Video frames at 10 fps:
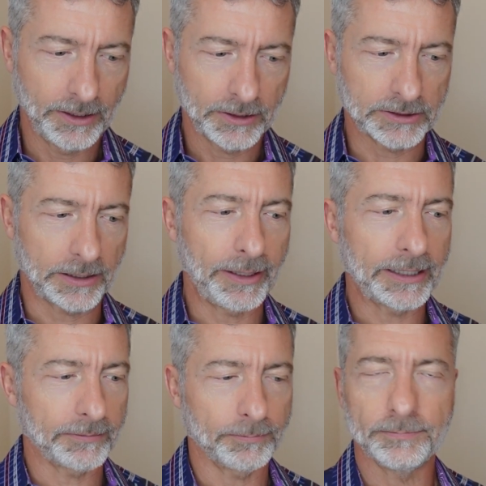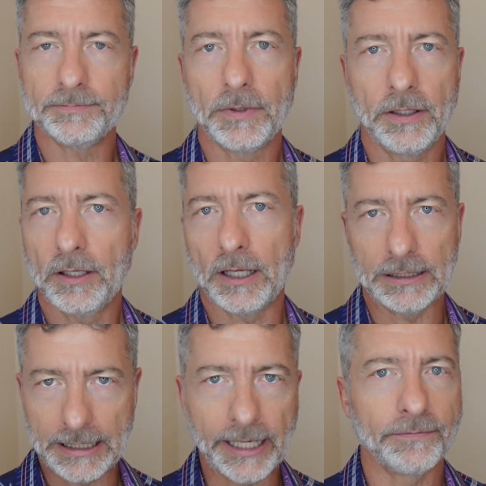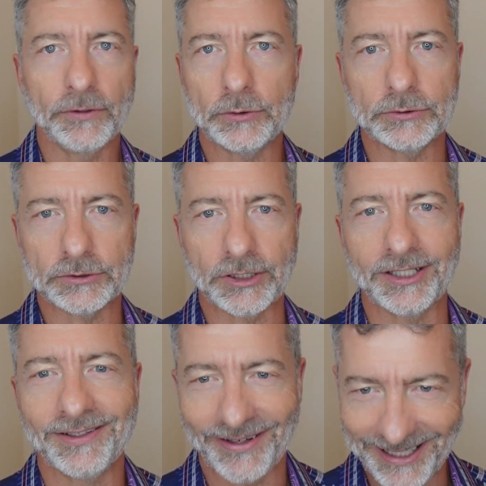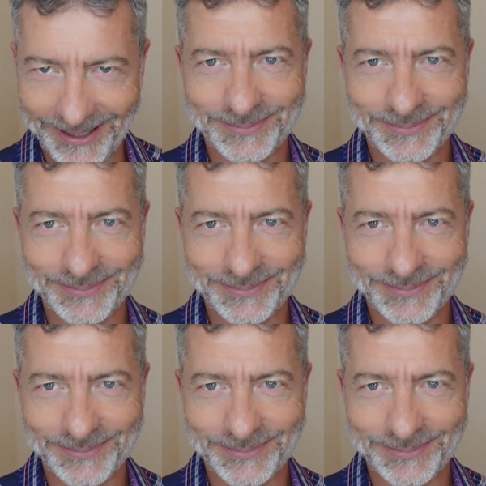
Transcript: because I may get a lot of views if I keep